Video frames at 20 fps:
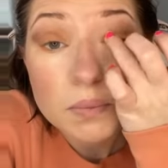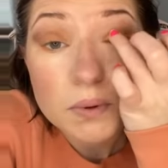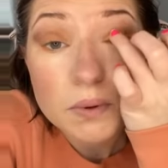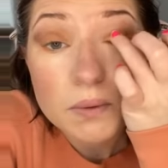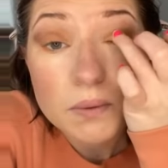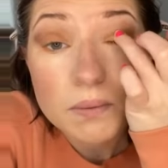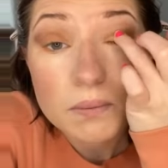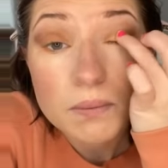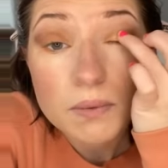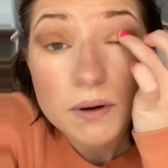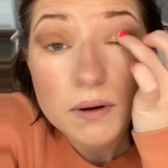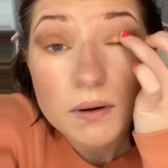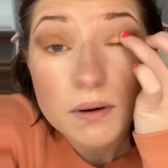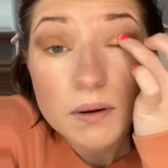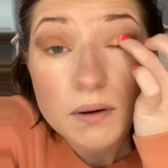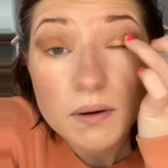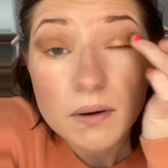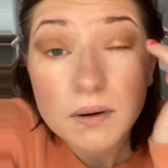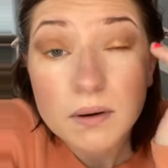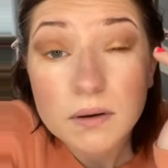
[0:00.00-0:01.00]
Boom.
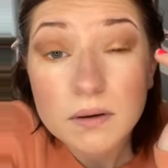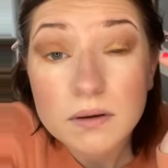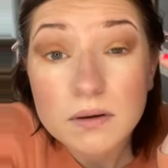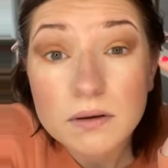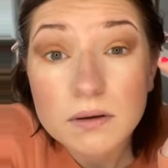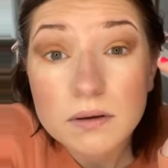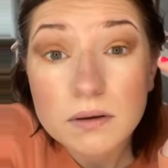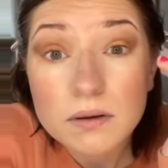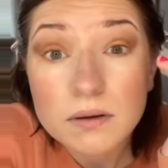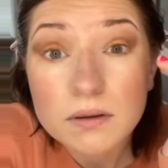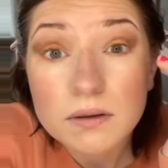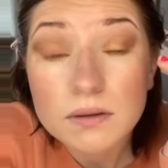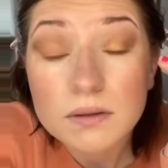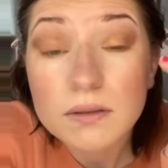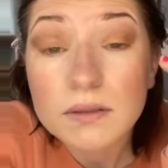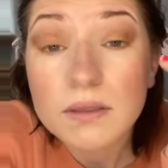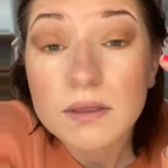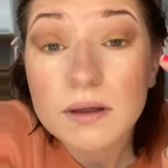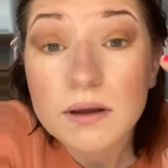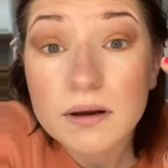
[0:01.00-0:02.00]

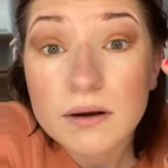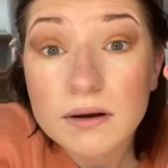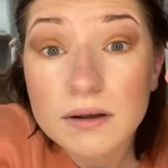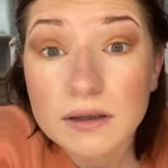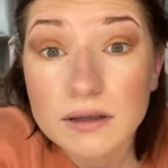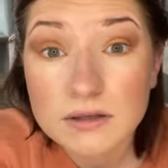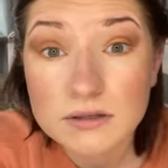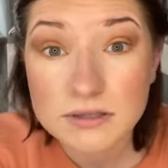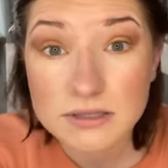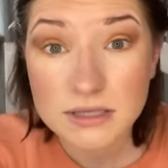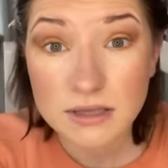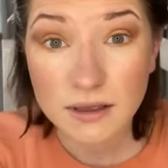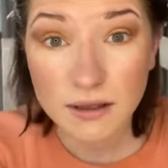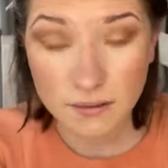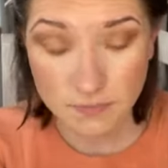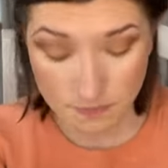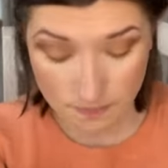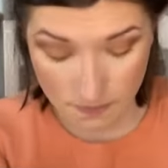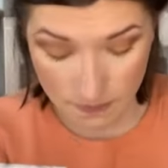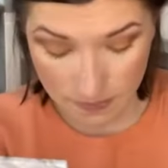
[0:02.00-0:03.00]
There, can you see
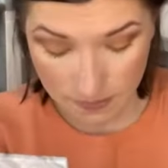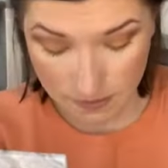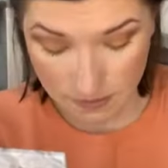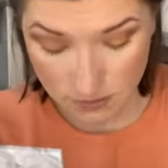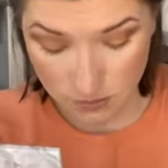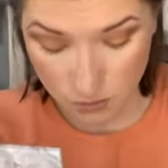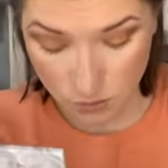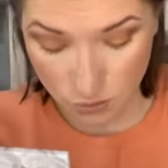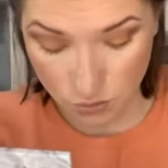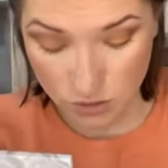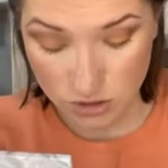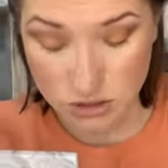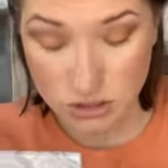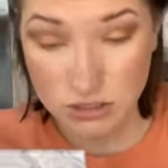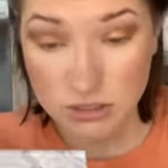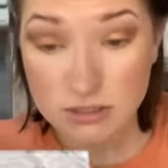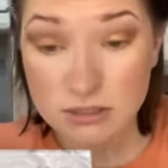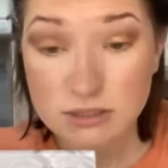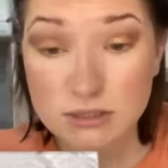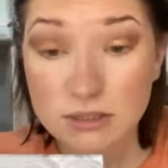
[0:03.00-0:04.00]
that?
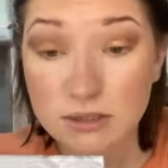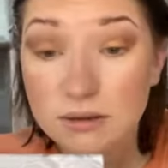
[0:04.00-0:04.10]
Gorgeous.